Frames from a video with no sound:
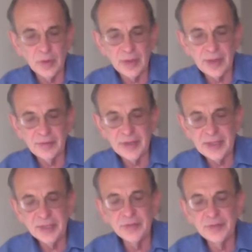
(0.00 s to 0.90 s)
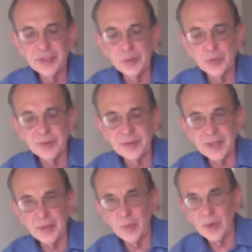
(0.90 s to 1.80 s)
every individual thing
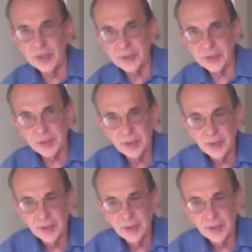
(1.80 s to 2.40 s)
at once.